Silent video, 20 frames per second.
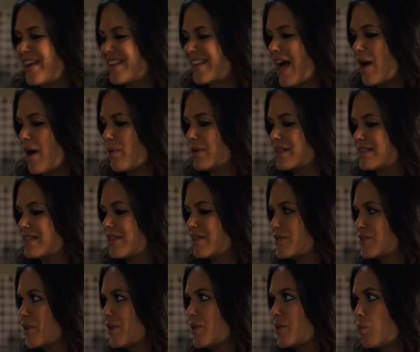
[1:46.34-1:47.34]
not that one. See,
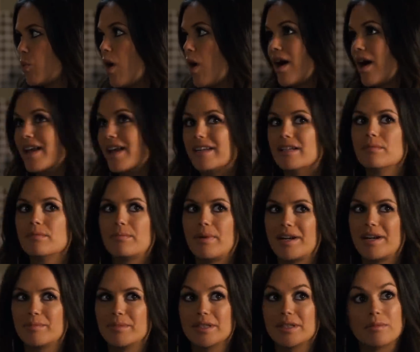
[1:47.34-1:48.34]
there's only one
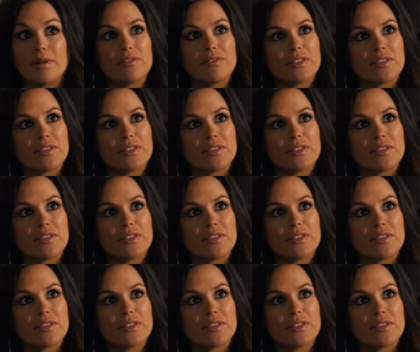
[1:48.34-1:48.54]
buttermilk